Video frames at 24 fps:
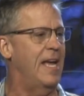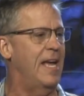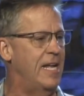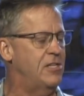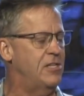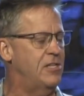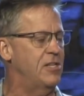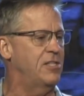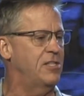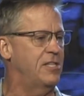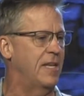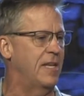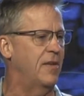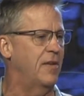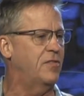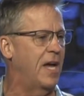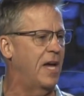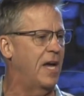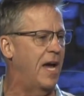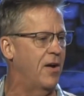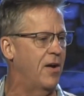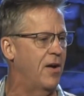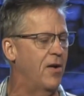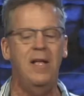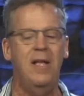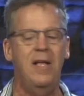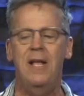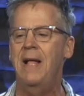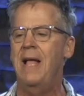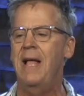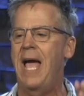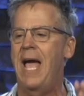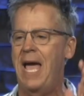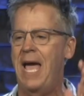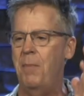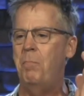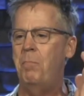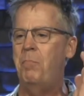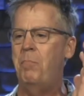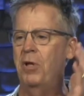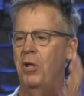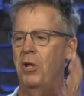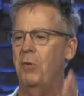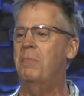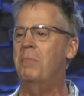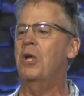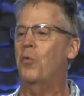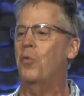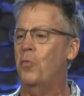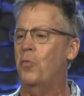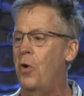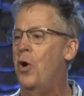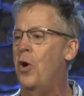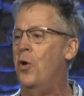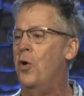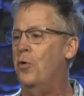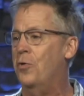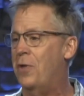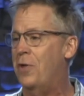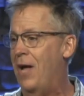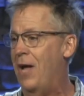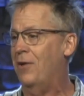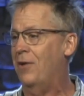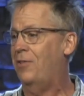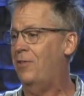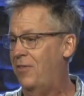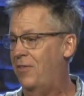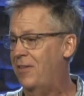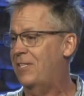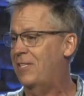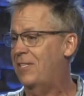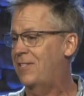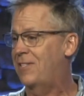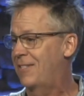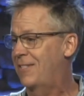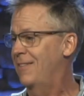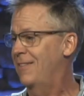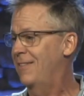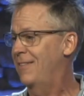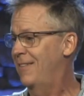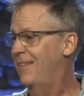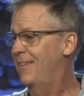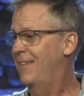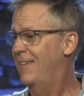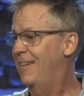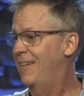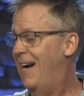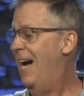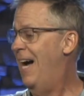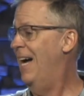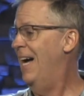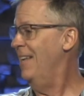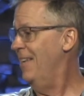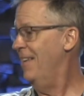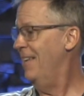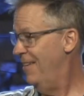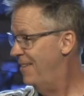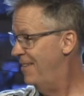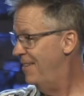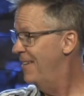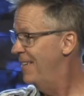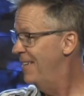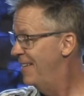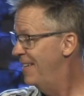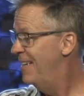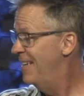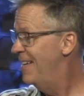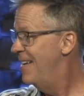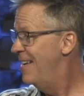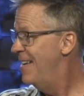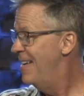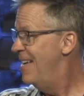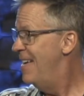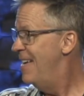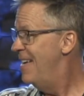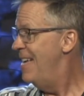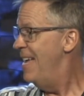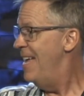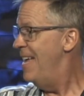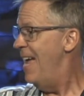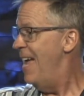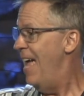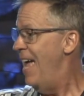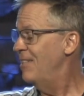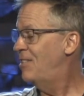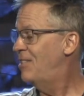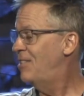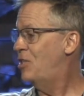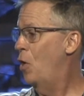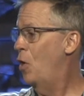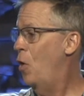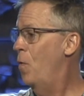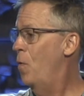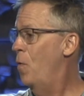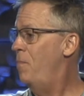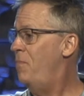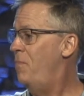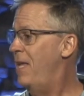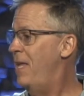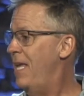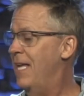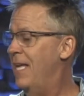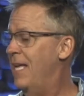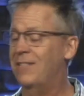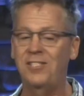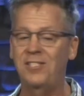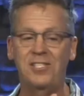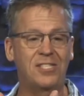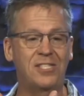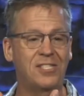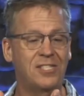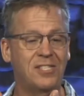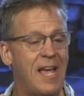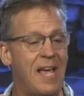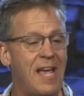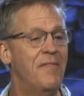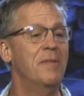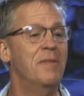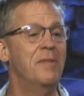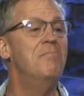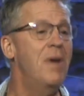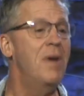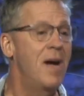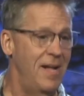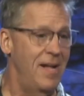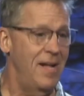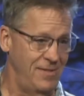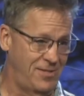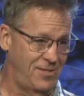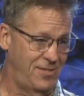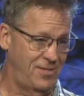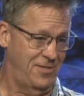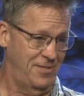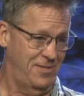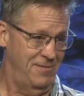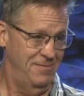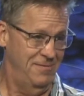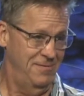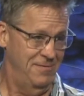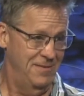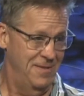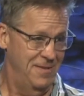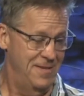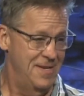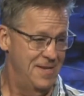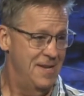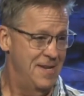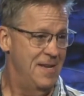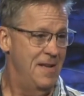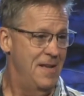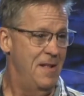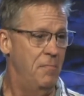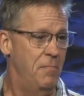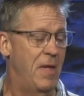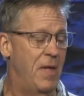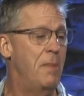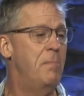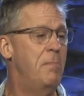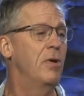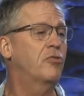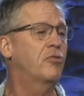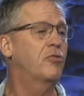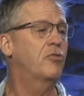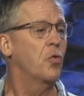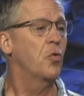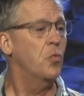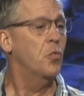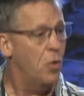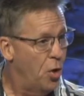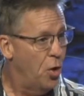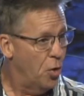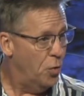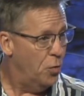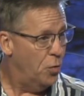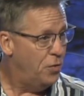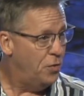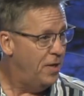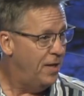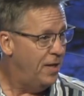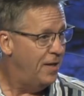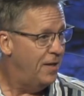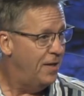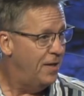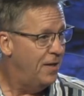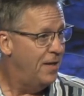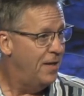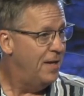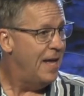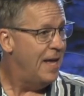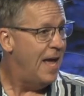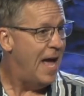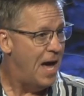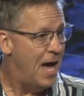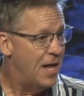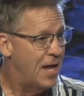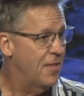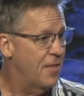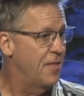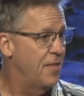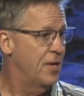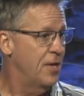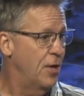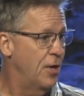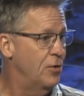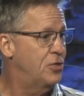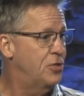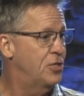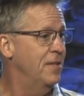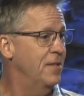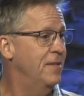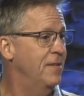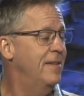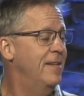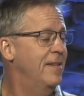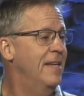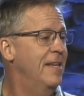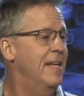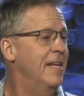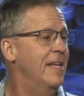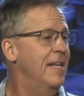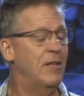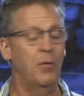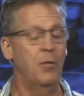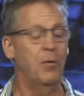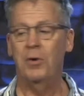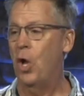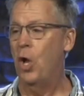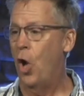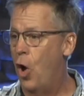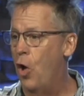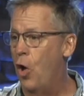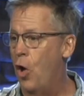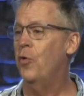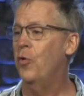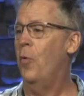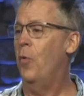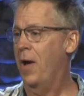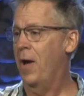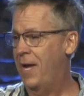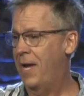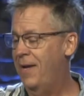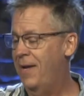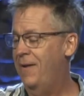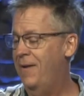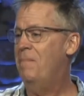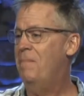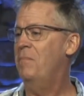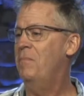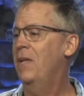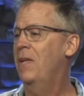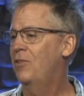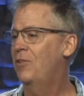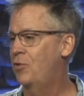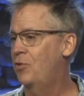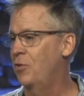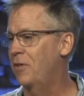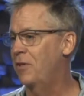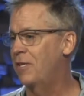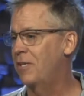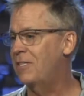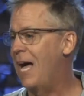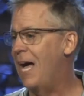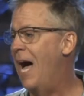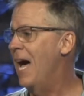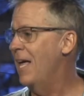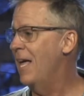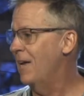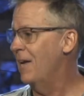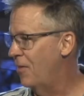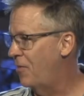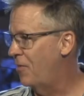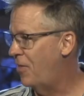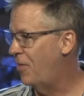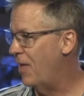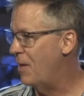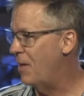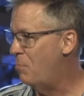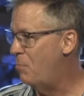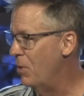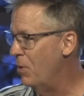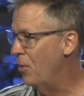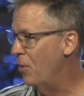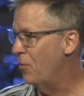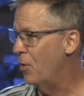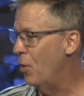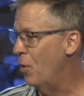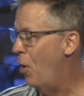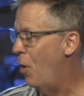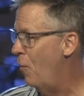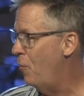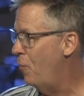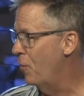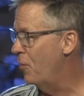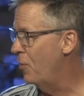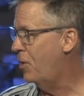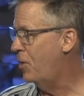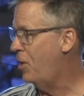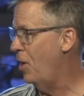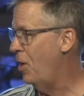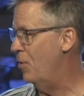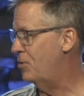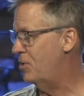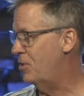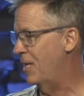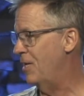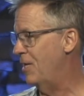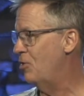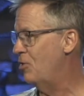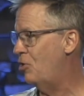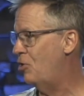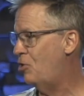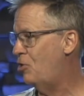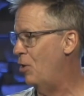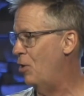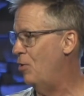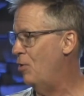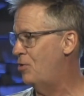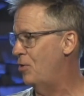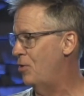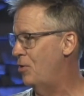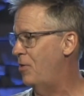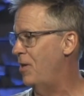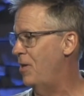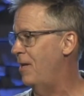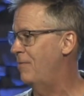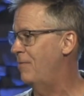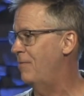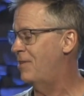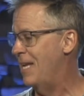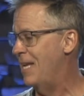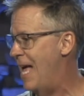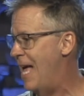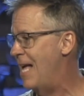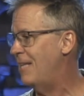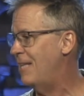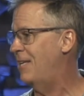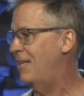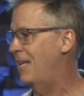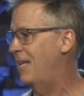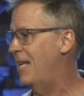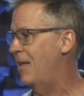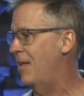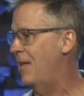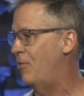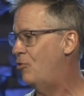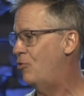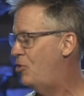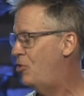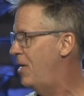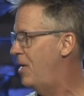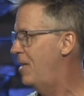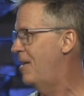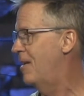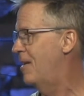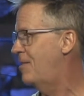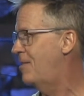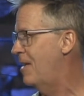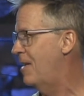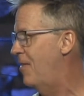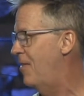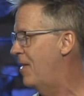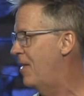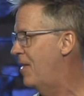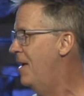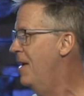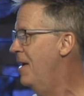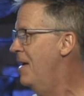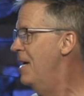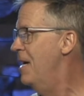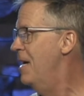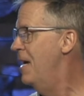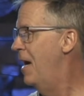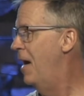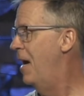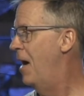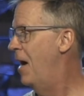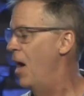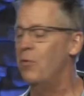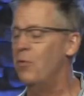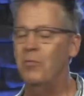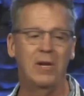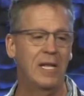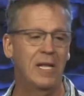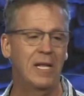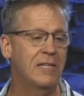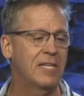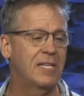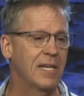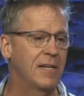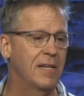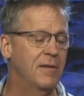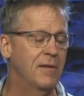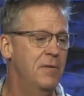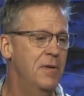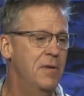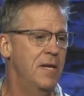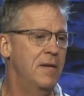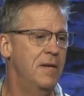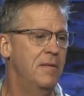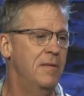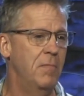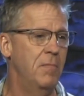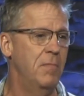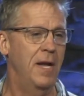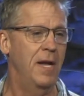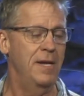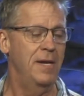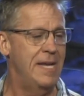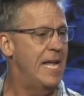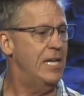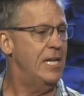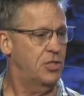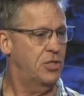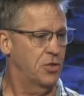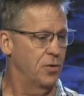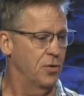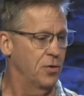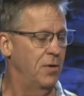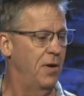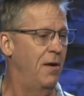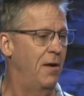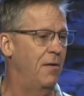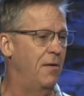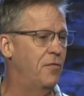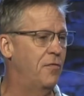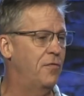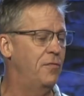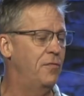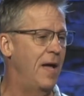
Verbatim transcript: ancient city of Tyre, and build me a road out to this island. And so in seven months, they built a road out in the ocean that went all the way to this island they built there off of the coast. Again, it just shows you the tenacity and the genius and the uh, unrelenting uh, nature of